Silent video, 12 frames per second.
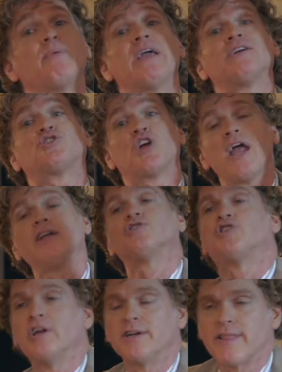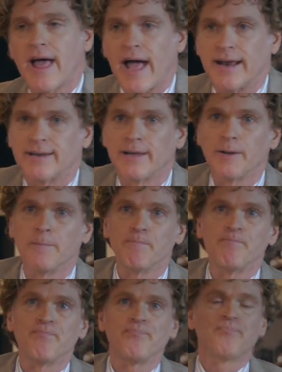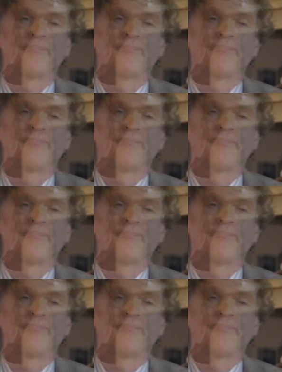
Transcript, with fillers: being changed into that. That's right.